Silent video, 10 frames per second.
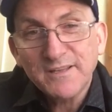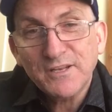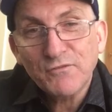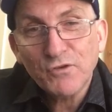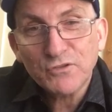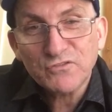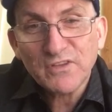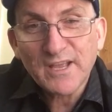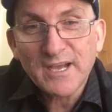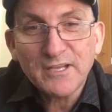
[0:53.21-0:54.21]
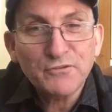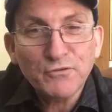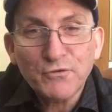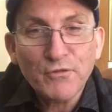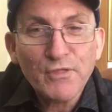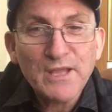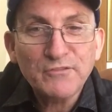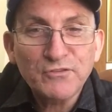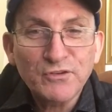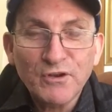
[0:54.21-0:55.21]
that you've got, say, $100 or
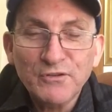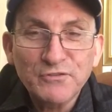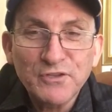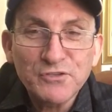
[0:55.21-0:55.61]
$1,000